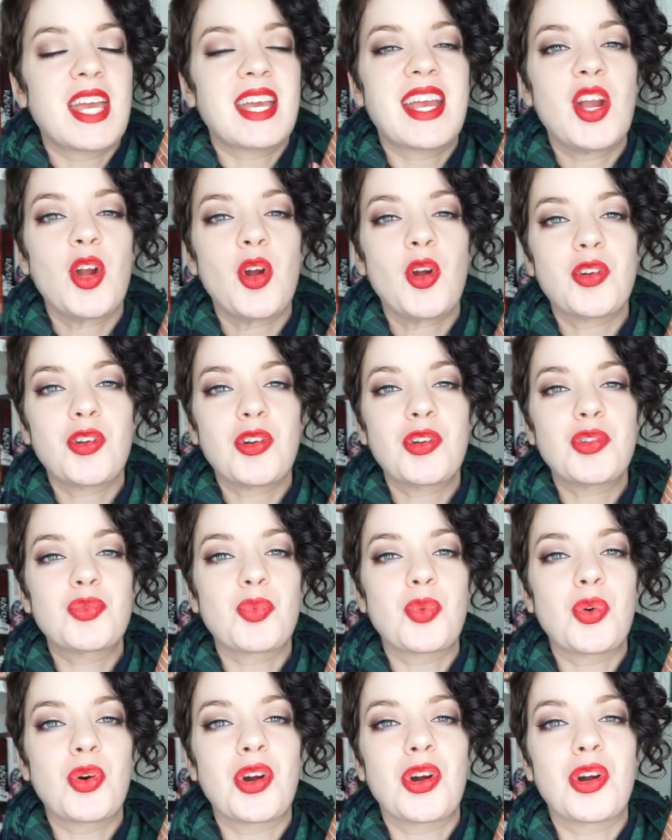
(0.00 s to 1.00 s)
Characters
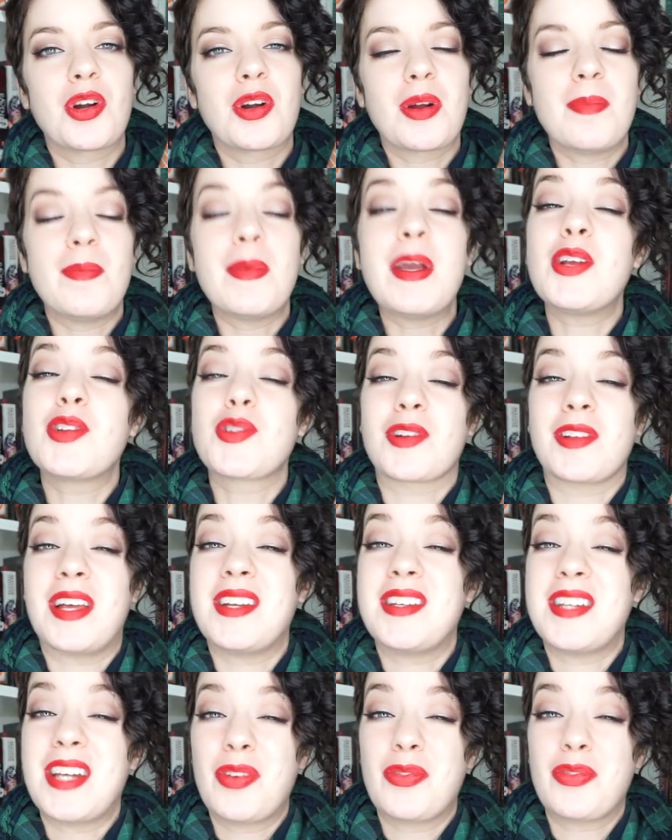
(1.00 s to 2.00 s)
were a major
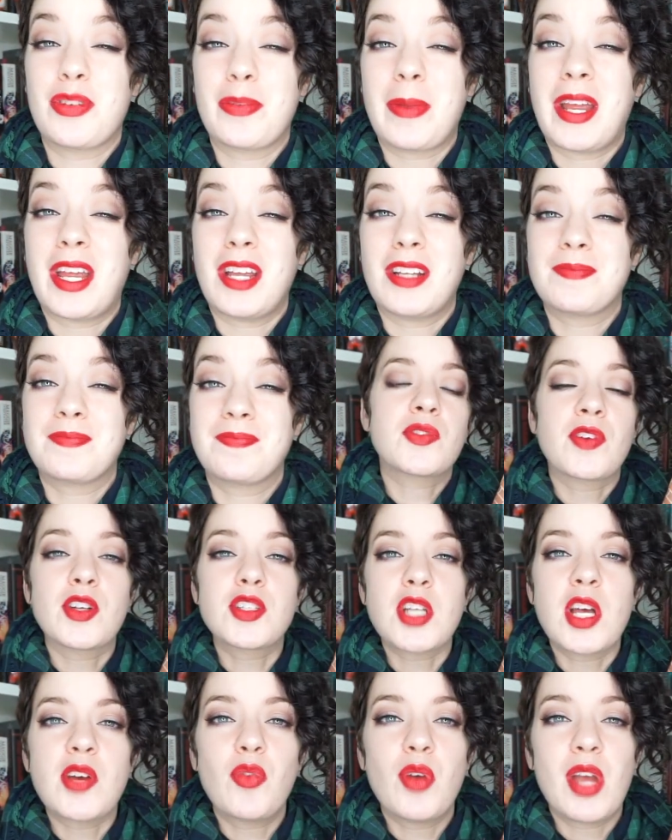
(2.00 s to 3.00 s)
letdown for me.
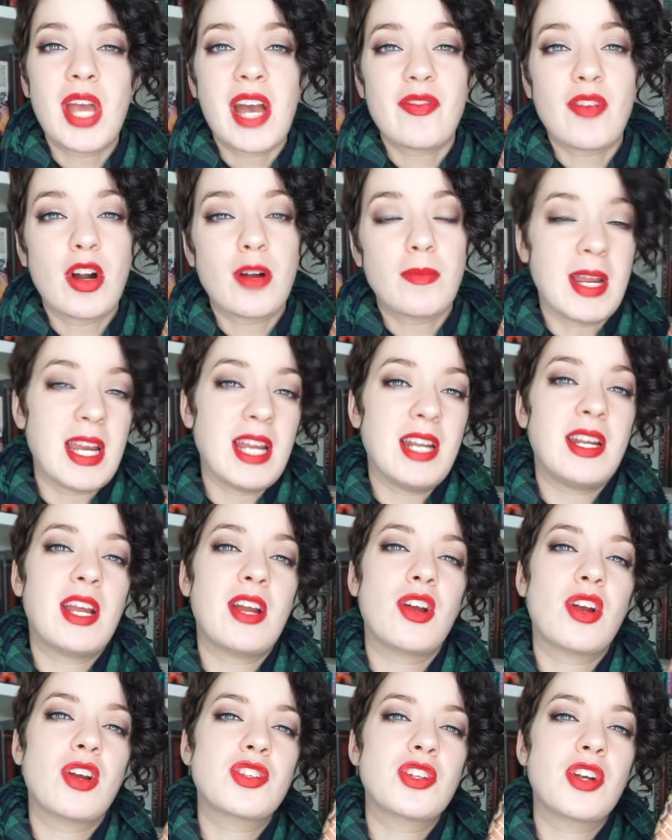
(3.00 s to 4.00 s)
First off, we have our main
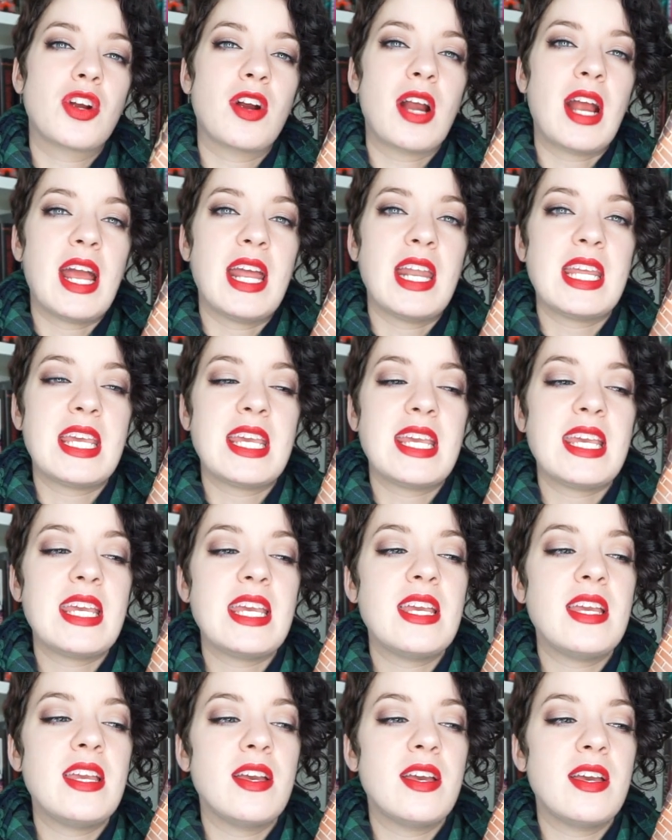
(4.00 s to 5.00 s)
character, and
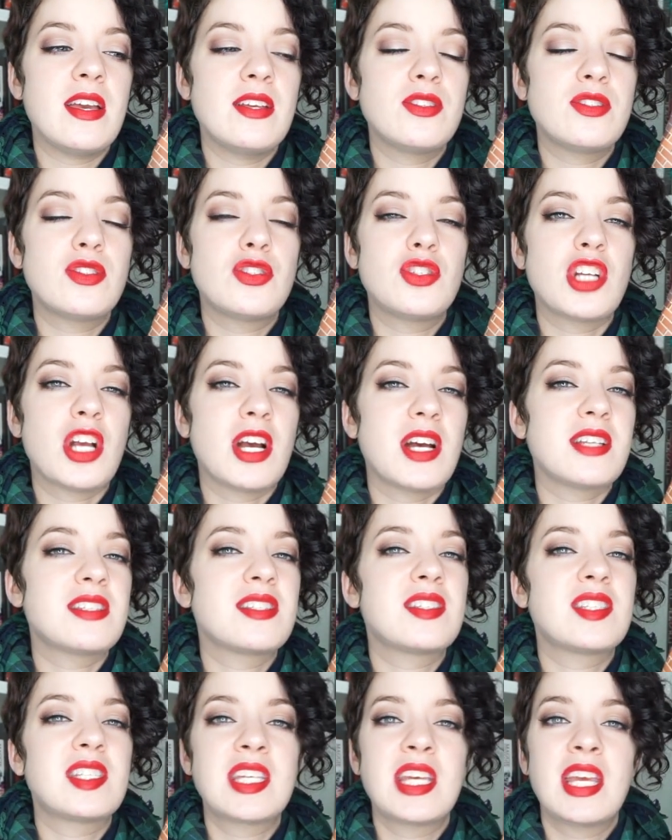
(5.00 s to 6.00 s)
he is
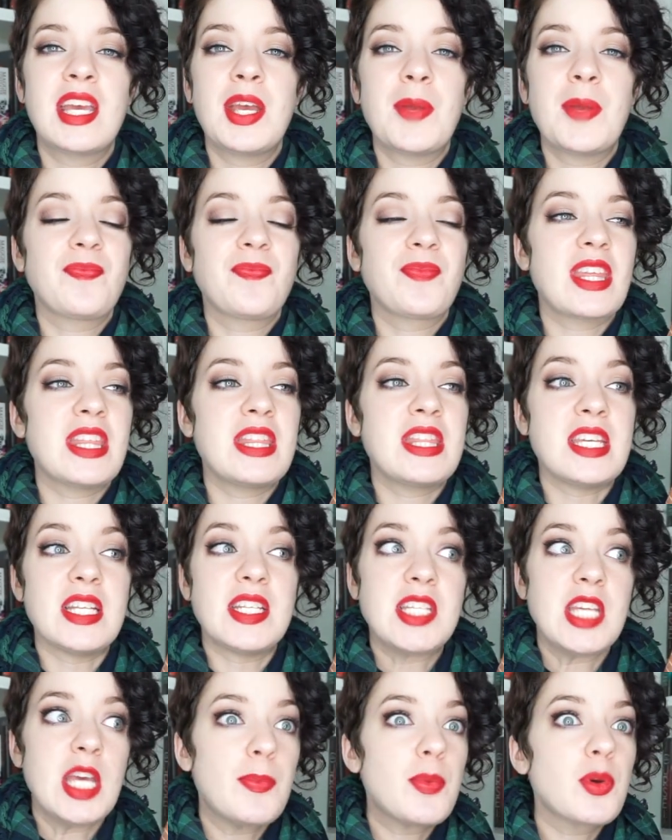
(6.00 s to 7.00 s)
just the
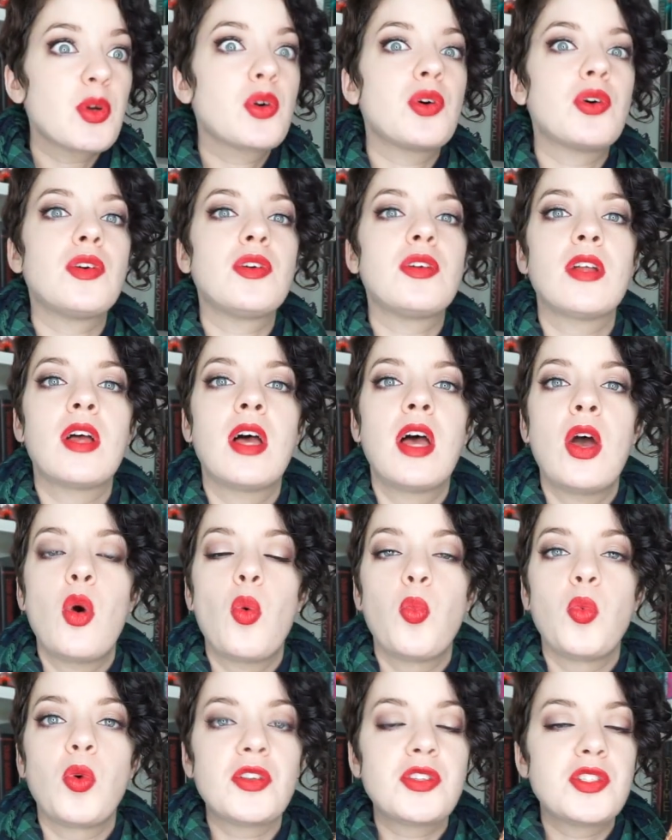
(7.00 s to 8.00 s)
typical
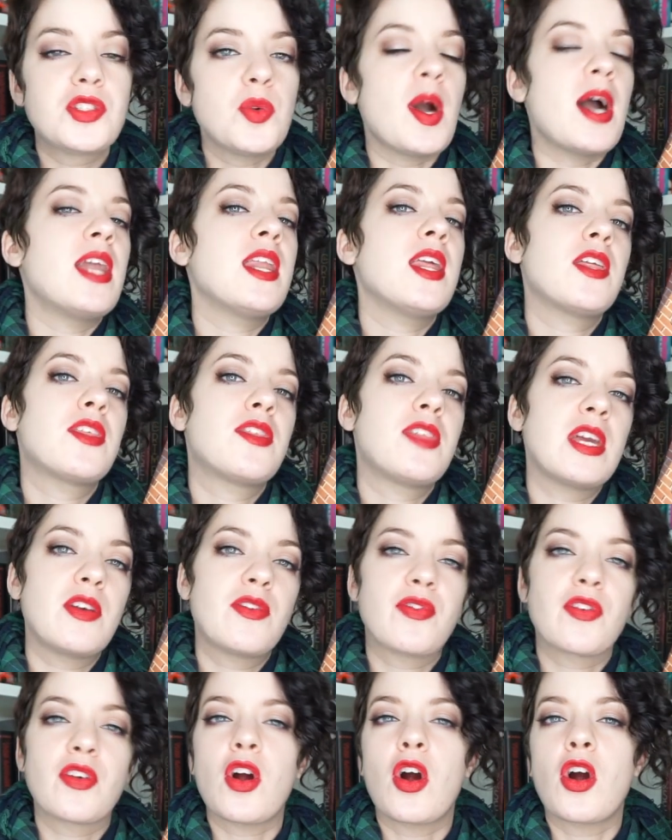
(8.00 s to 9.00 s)

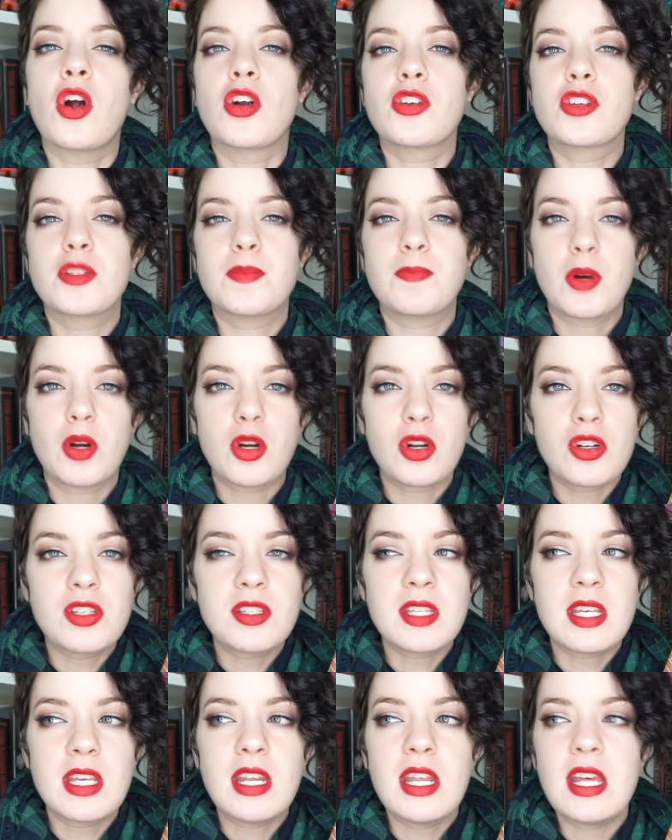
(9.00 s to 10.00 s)
will-do-anything-for-art
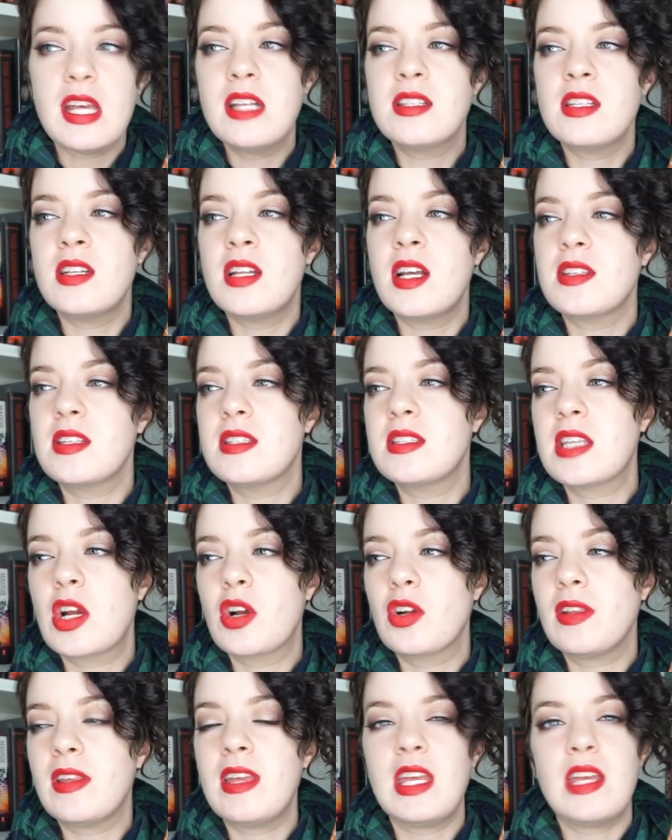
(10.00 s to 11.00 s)
person. Isn't
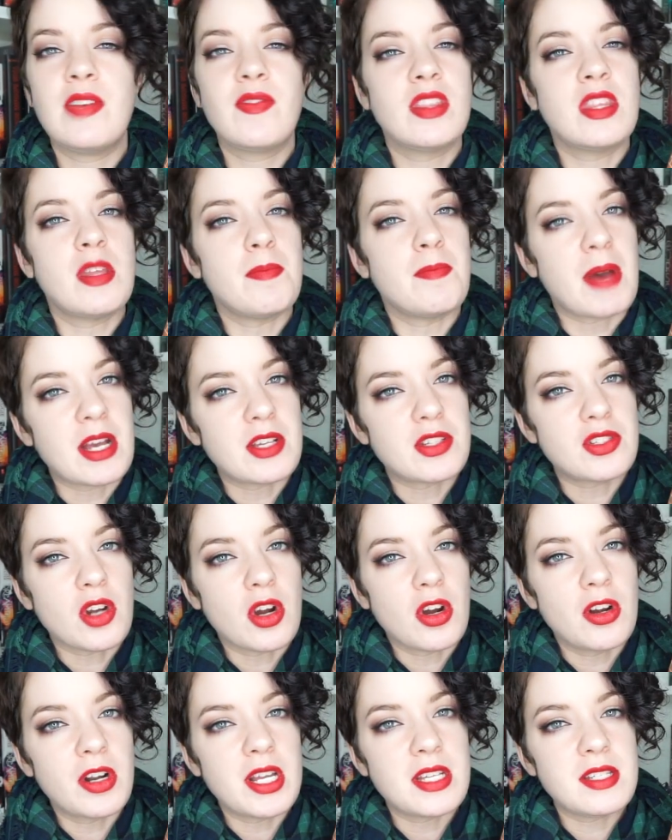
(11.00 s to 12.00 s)
necessarily even the best
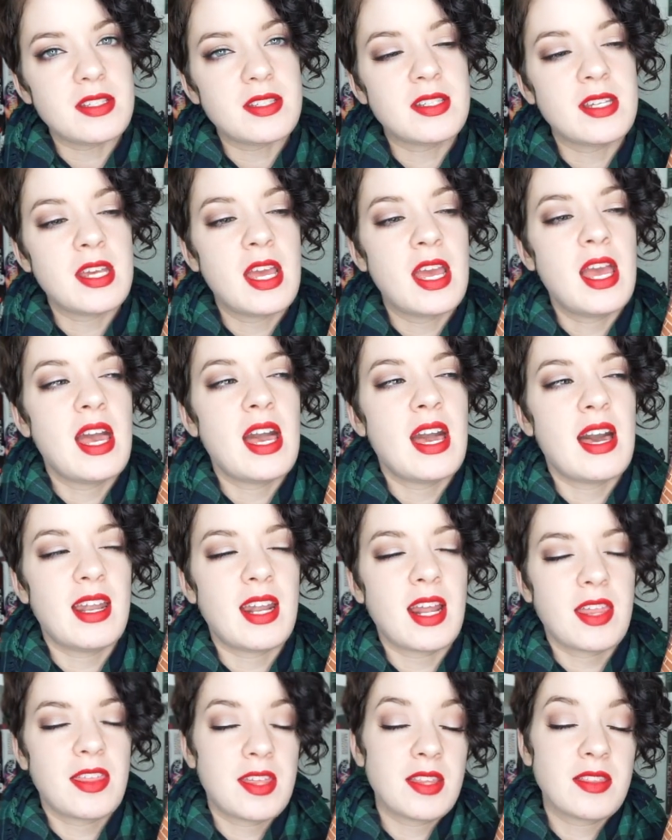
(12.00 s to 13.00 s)
artist, and
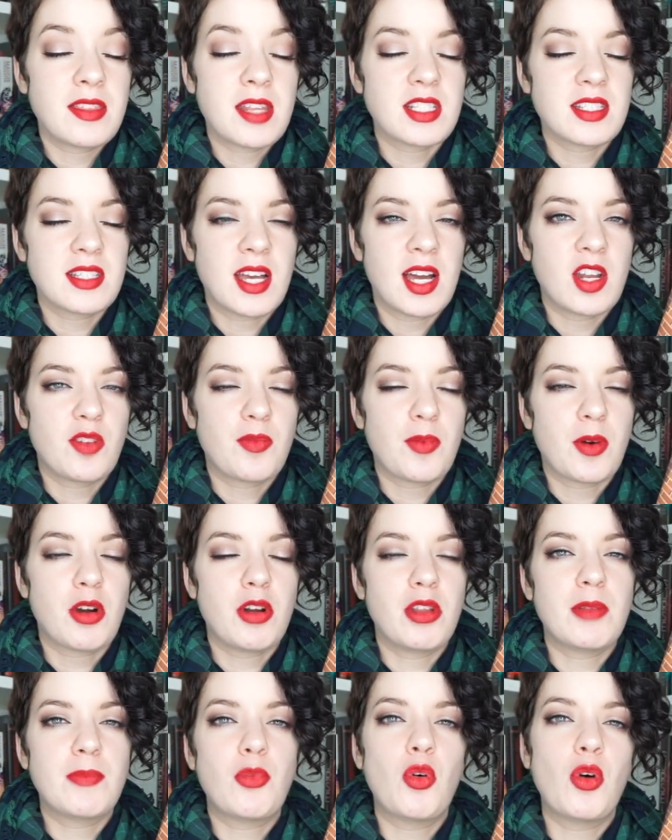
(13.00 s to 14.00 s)
I think that's kind of part
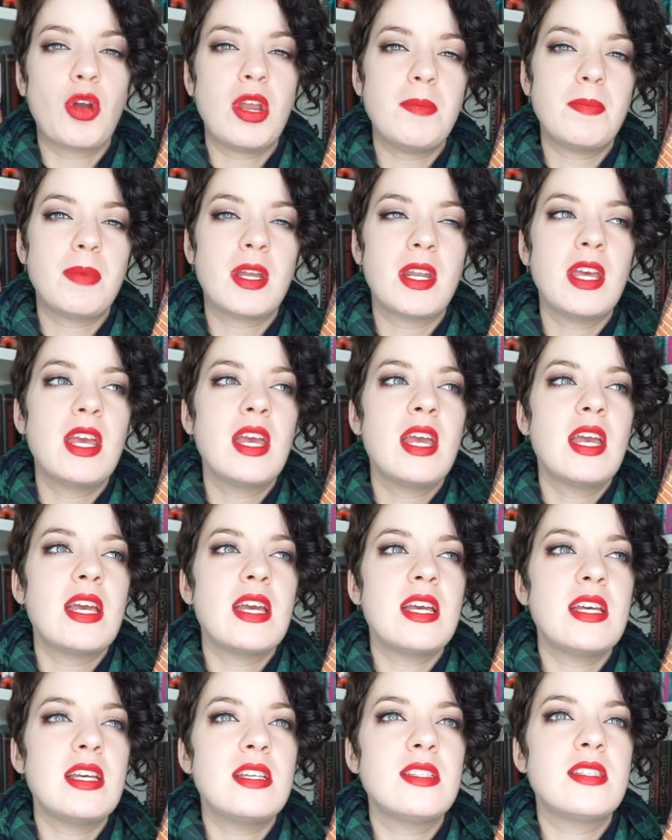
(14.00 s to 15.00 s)
of the point, but
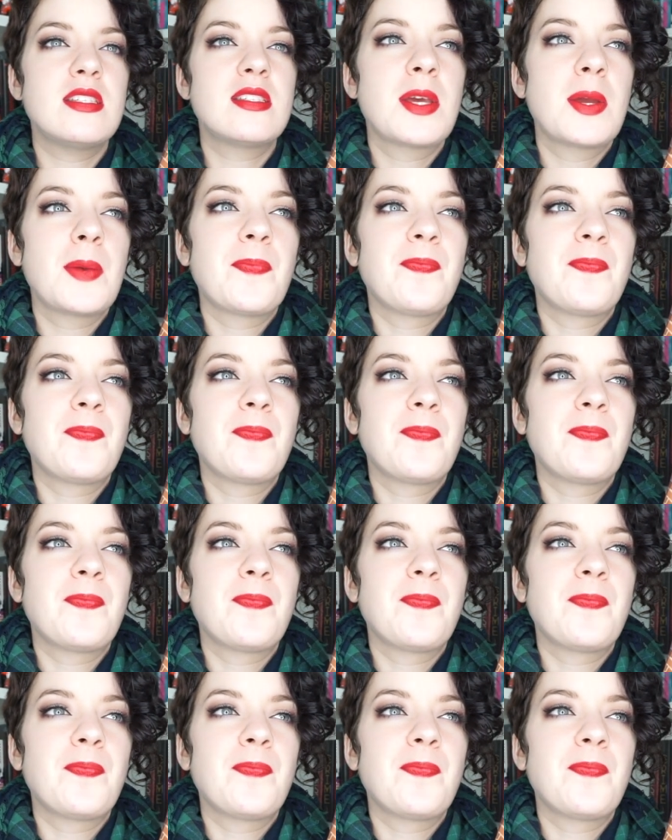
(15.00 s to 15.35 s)
is